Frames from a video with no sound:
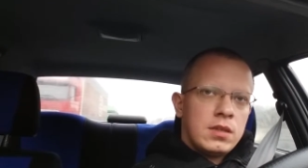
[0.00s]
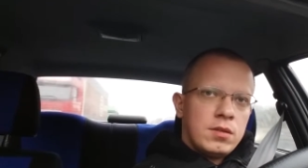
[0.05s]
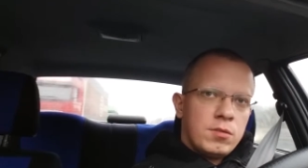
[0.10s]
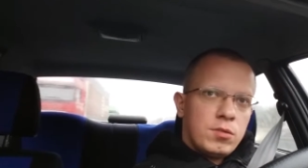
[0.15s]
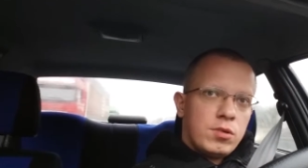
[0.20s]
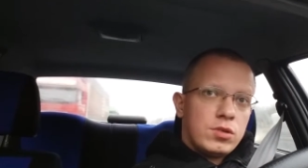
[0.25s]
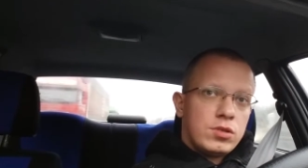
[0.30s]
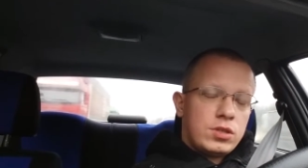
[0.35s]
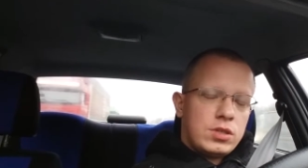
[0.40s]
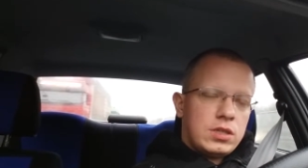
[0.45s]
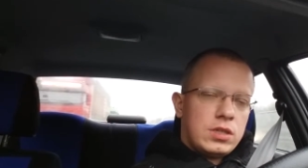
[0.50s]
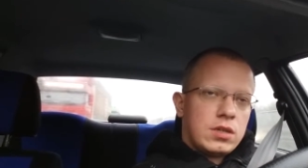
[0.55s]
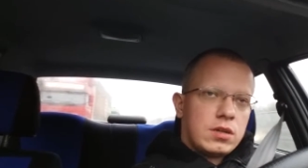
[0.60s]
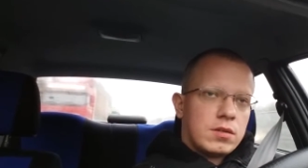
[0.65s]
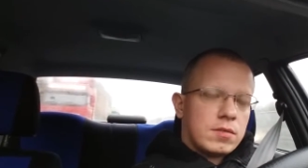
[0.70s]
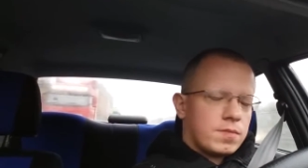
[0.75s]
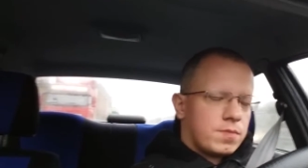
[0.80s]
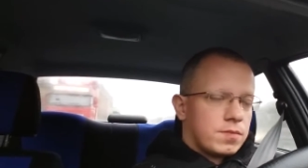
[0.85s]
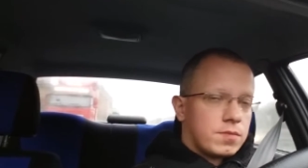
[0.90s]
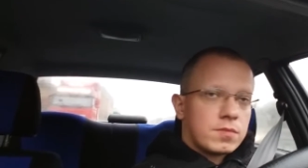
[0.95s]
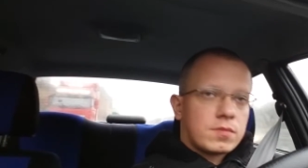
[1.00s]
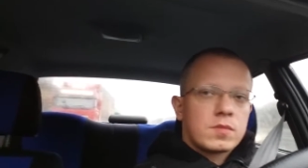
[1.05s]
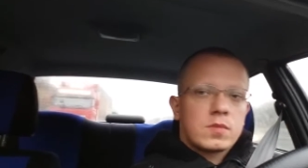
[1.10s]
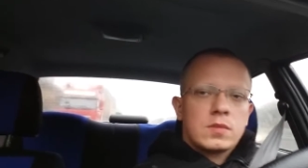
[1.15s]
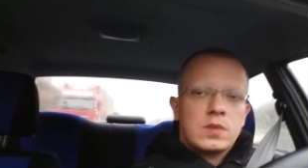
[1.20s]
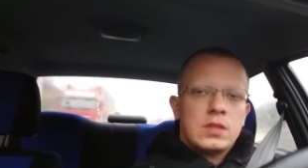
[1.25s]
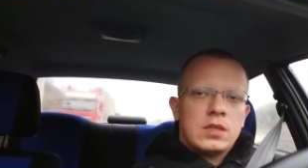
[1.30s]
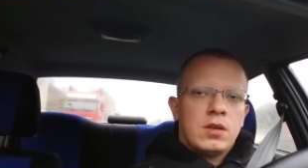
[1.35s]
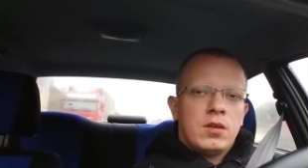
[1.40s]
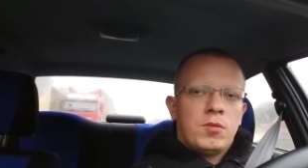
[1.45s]
watching,
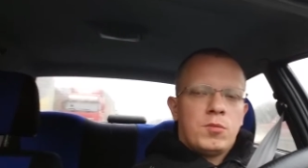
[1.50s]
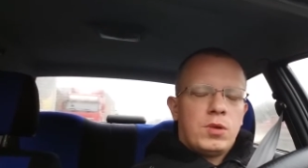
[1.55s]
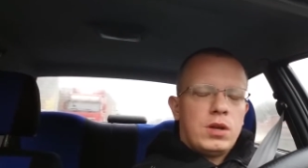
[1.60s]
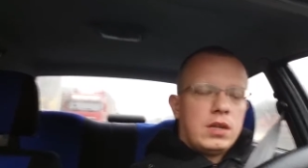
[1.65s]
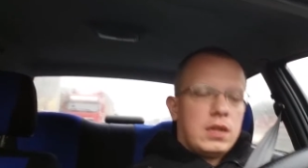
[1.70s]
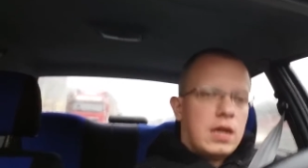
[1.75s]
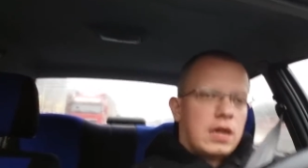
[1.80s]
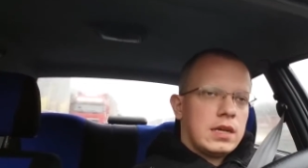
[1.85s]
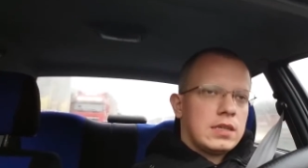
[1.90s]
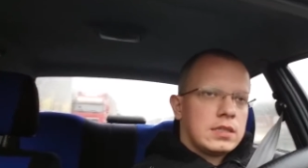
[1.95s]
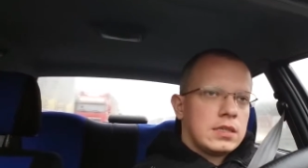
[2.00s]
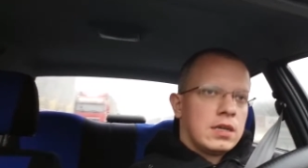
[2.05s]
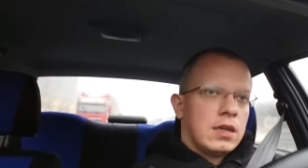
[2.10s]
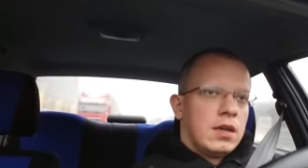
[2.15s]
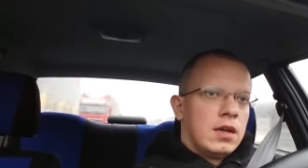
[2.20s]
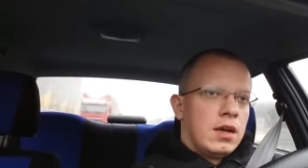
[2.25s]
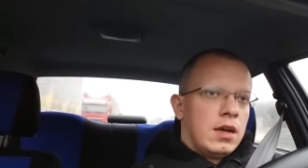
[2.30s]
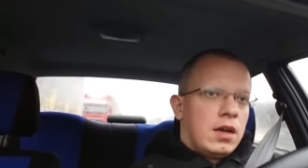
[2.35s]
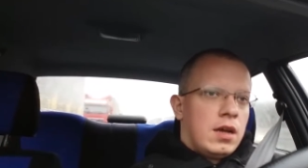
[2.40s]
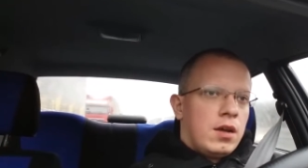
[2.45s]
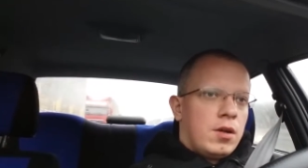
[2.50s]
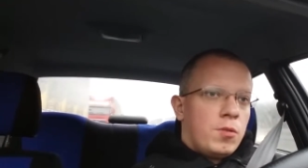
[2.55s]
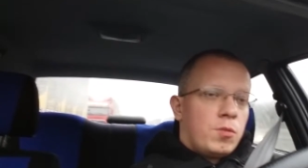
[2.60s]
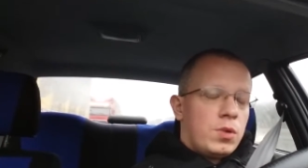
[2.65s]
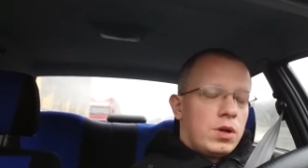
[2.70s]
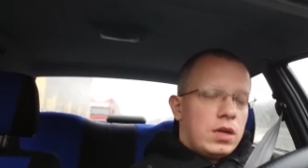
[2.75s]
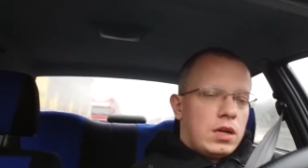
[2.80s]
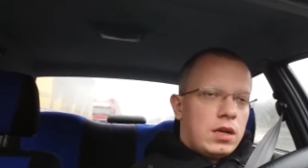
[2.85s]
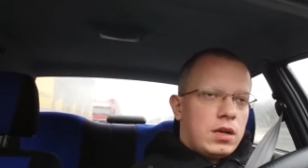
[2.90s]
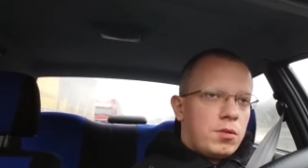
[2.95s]
really nice.
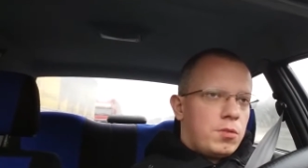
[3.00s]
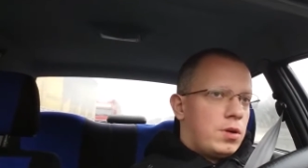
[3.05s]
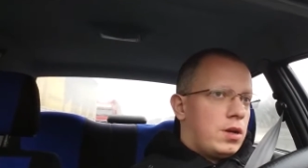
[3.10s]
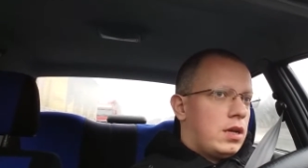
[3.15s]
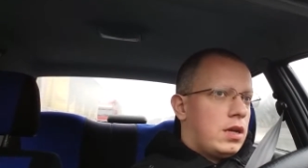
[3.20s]
Really